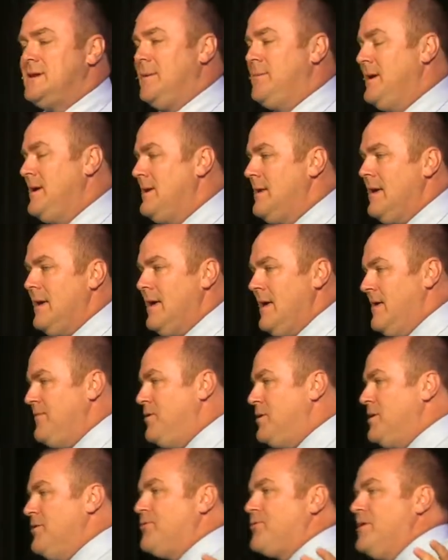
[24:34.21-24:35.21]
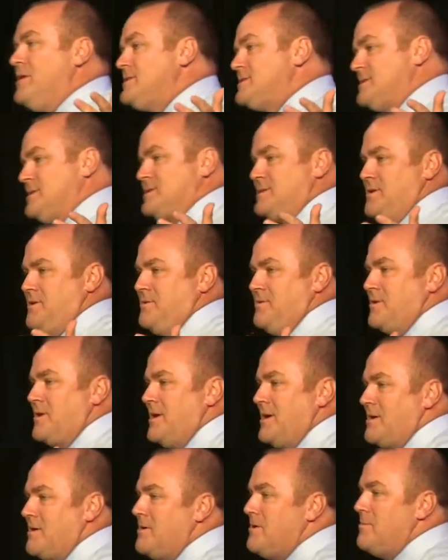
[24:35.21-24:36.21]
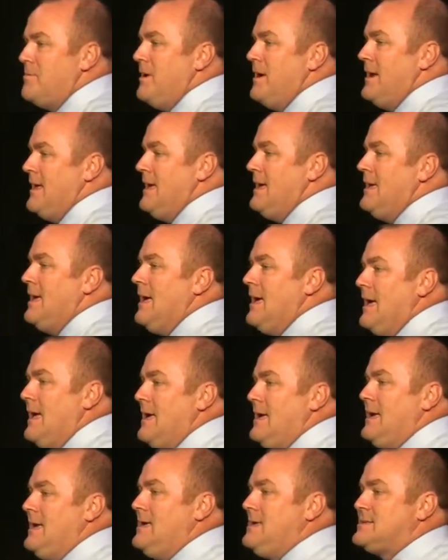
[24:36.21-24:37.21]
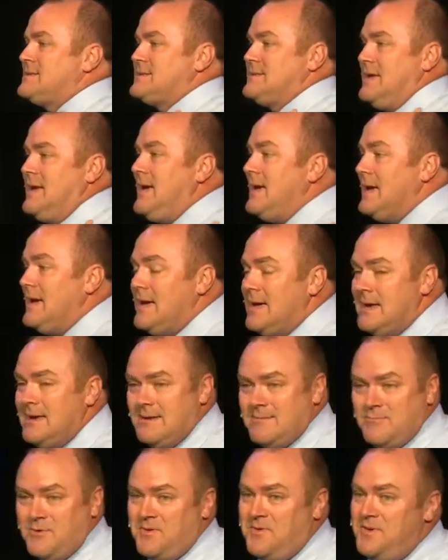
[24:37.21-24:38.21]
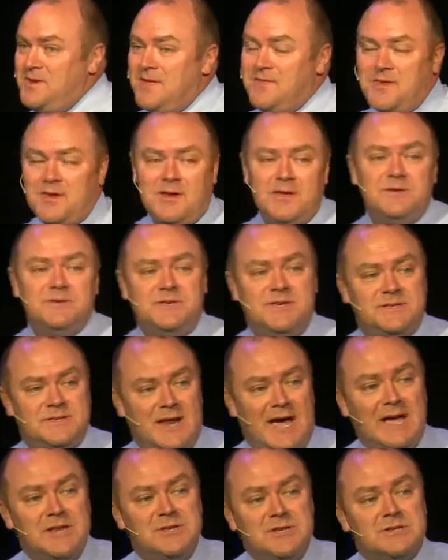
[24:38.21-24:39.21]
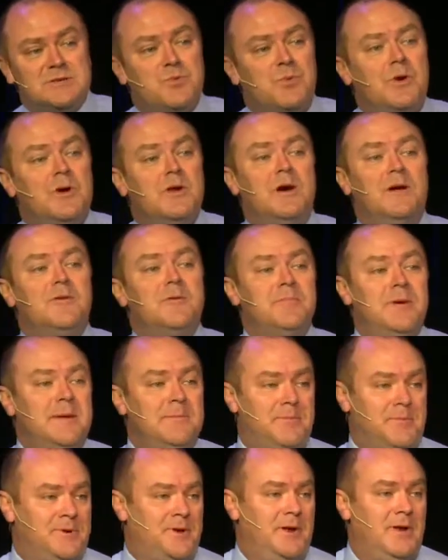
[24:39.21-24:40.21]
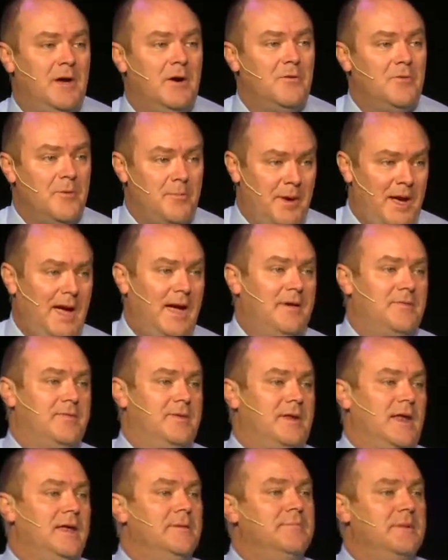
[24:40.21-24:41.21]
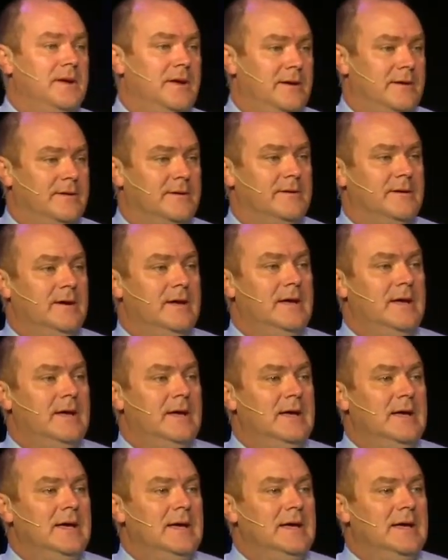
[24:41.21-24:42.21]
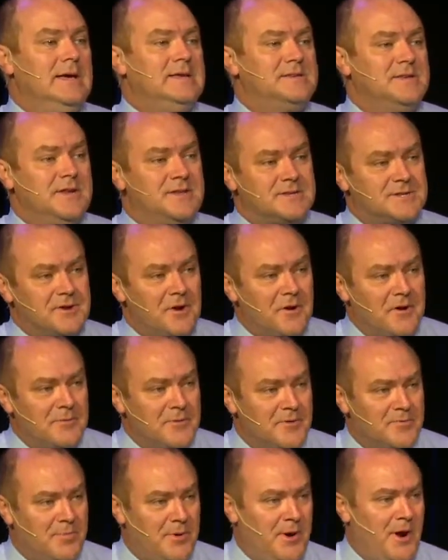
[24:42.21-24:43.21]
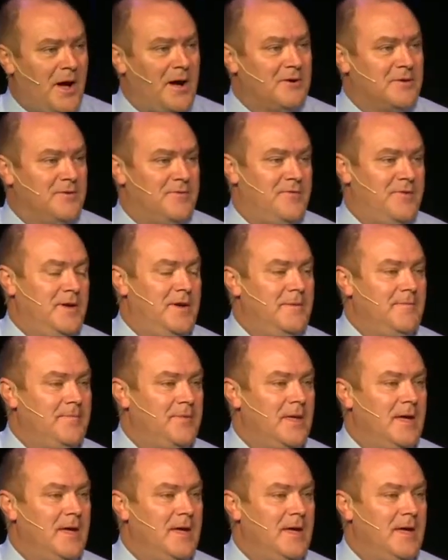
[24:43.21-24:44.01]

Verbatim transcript: I mean, if you can trust a serial killer, but he, he, he said, with nothing to lose, he said, I just want other people to know the path that led me here. He said it started with pornography.